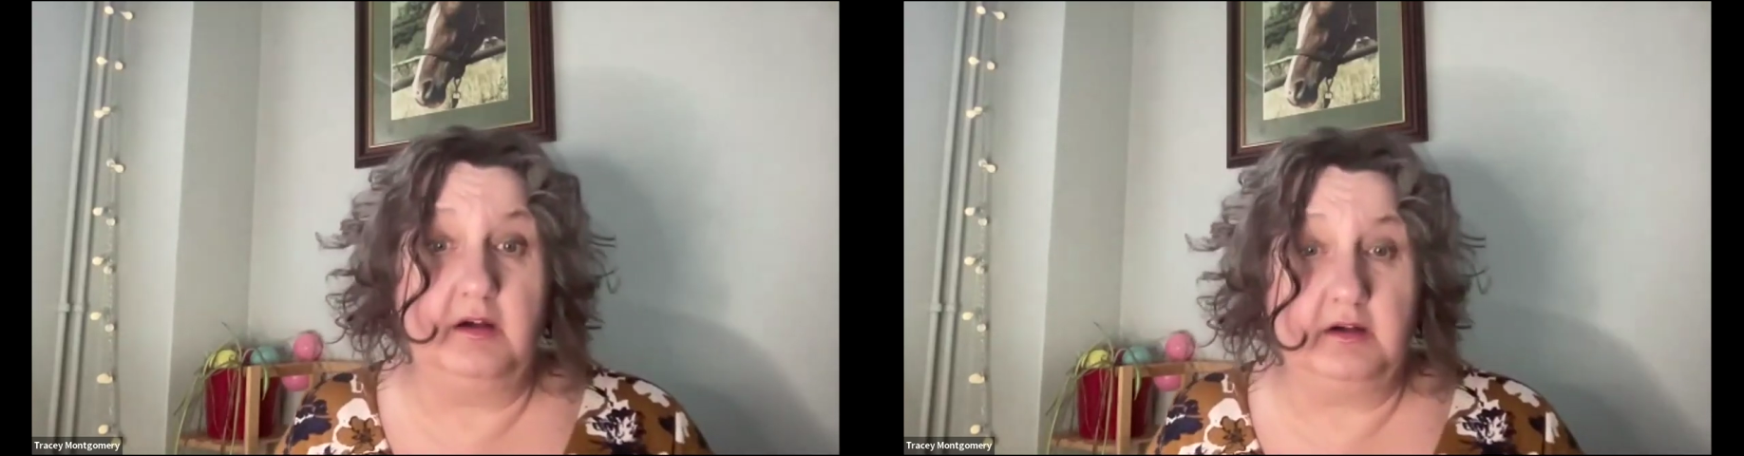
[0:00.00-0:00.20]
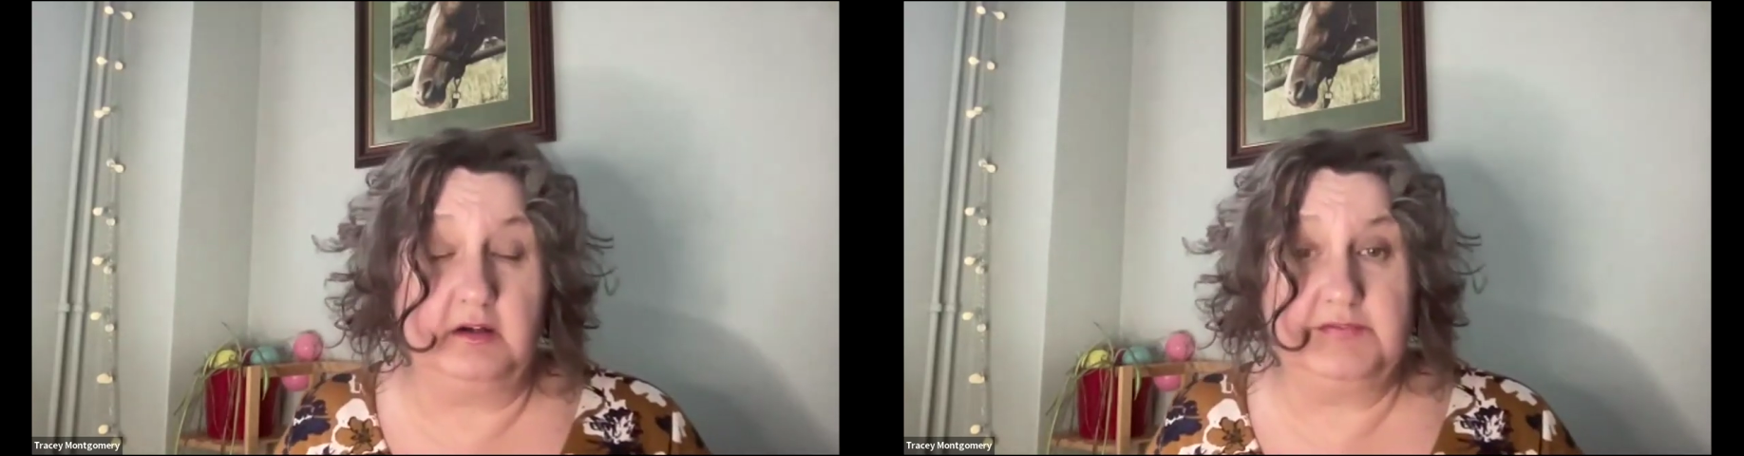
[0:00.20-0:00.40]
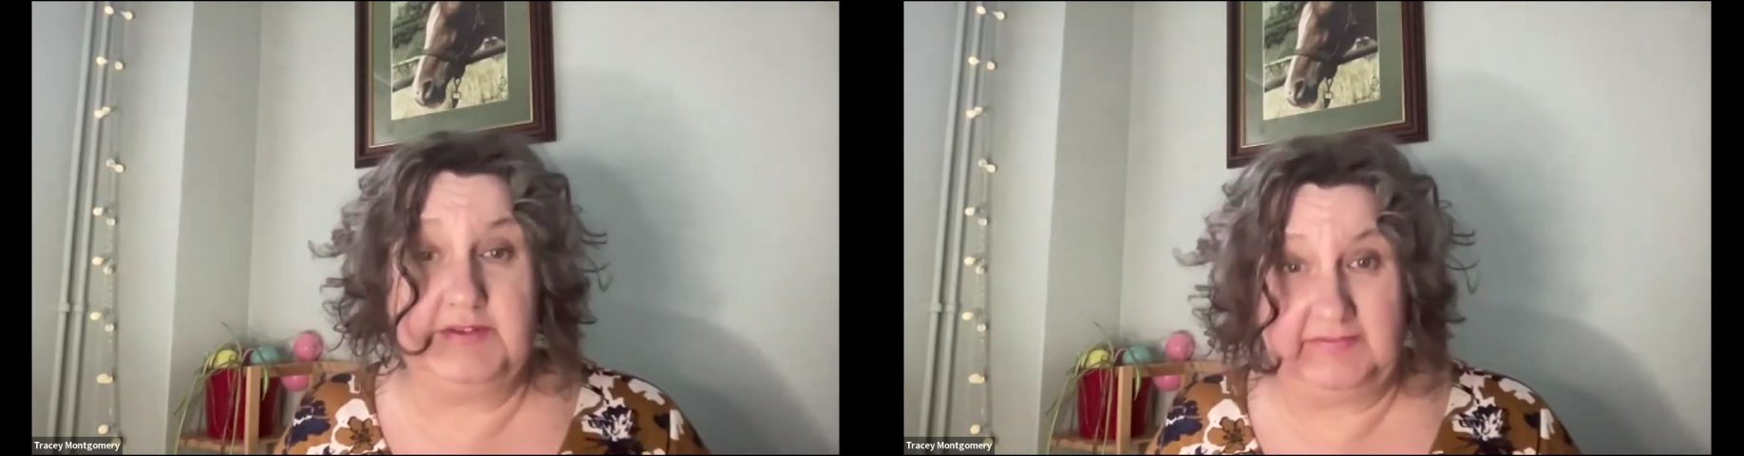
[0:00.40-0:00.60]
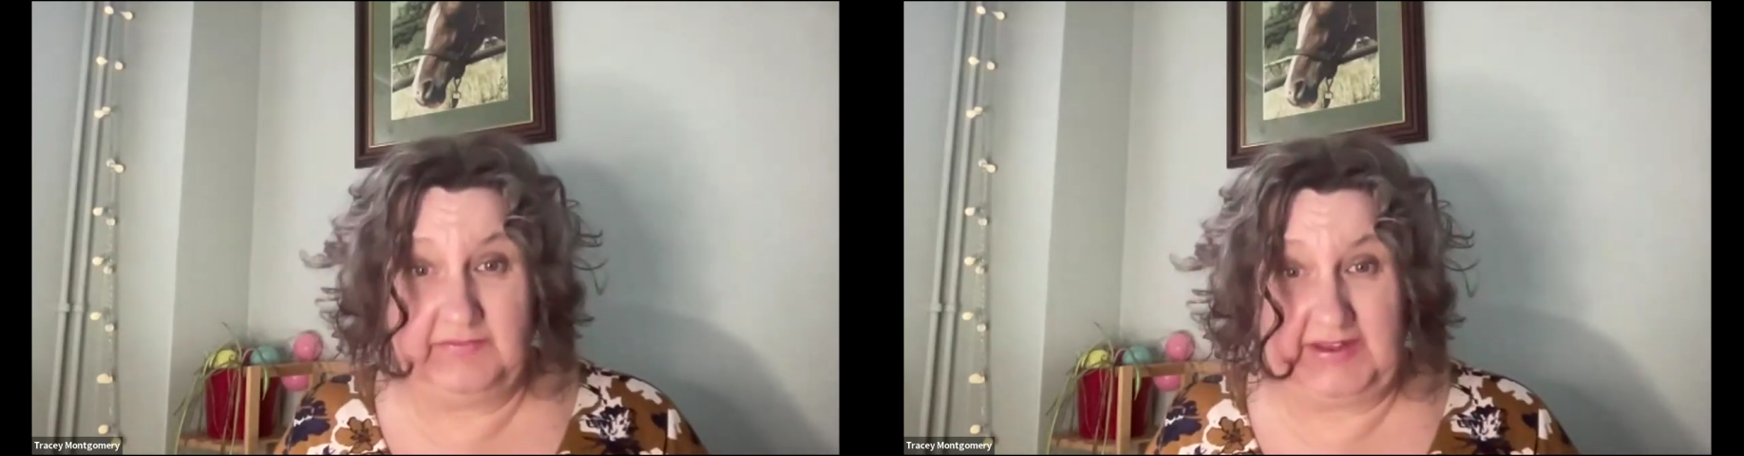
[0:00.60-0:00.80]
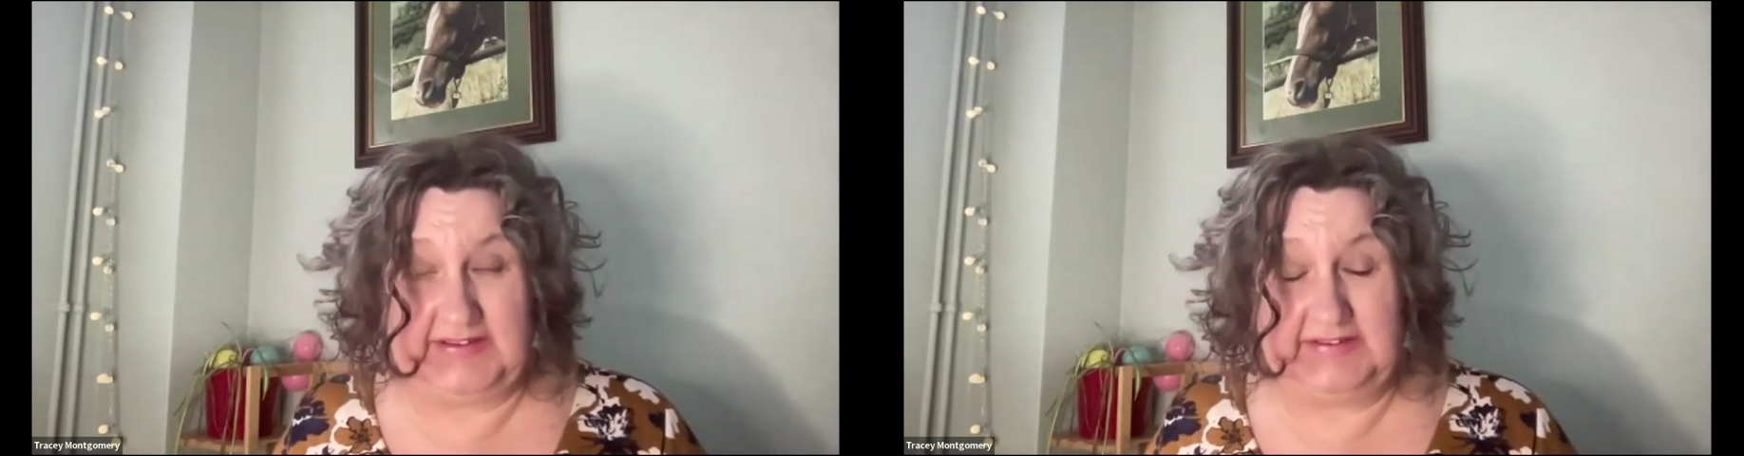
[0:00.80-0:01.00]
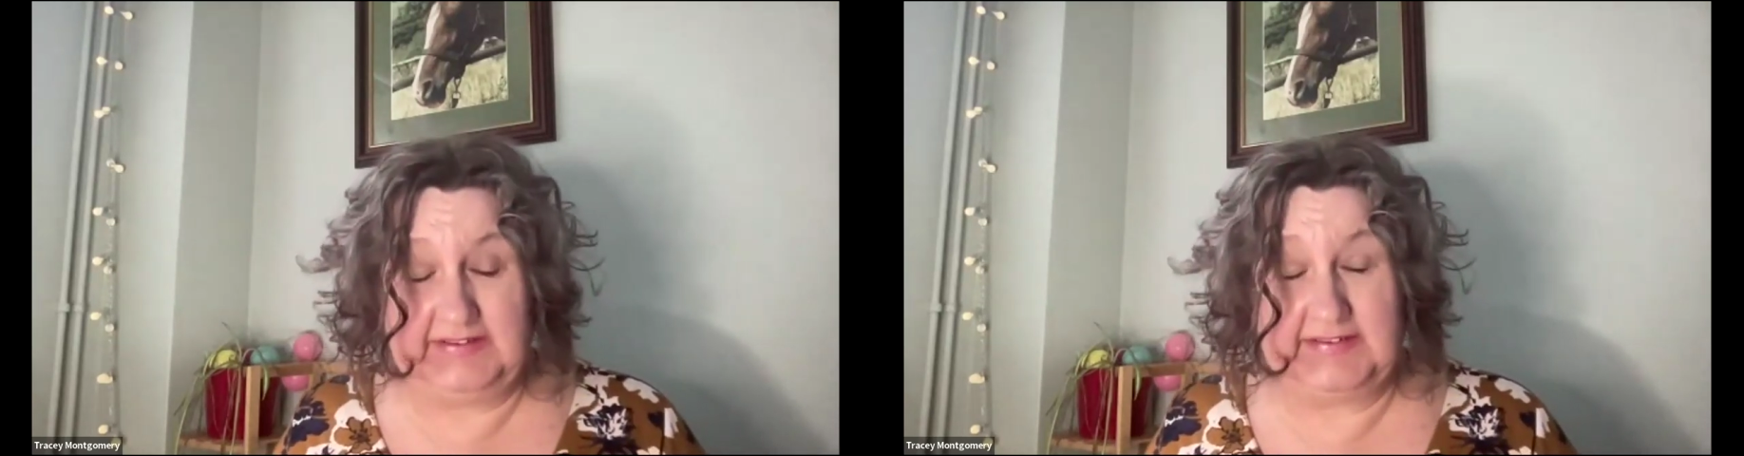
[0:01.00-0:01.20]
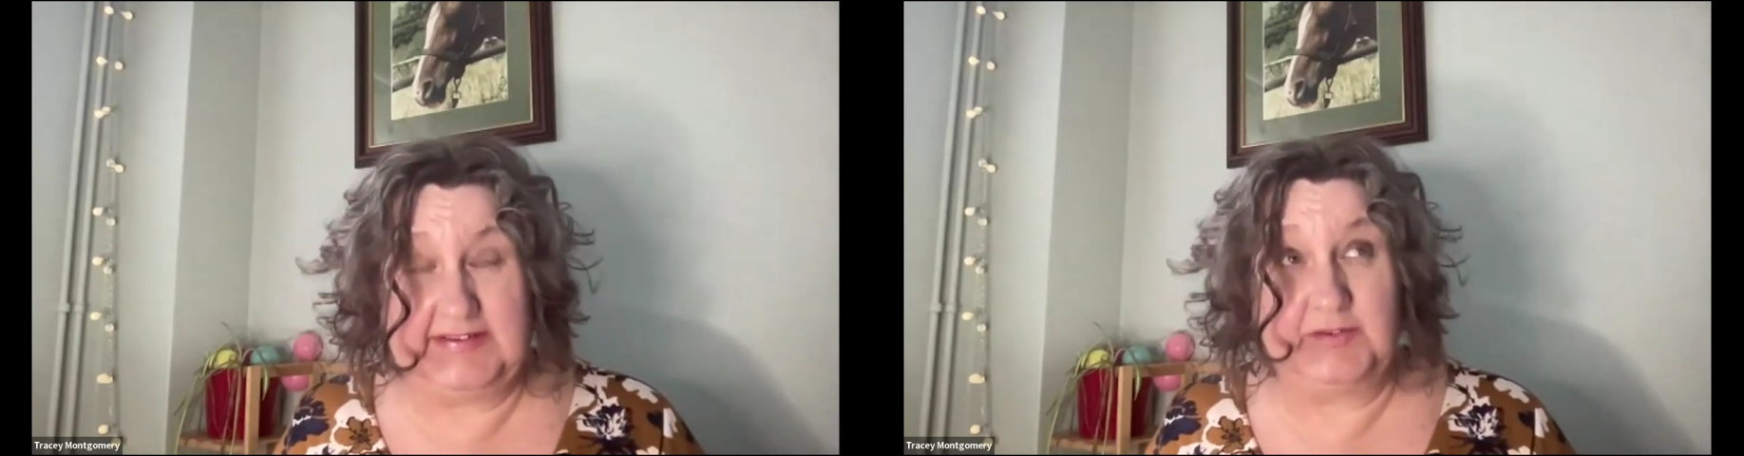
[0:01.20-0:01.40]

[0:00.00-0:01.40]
of events,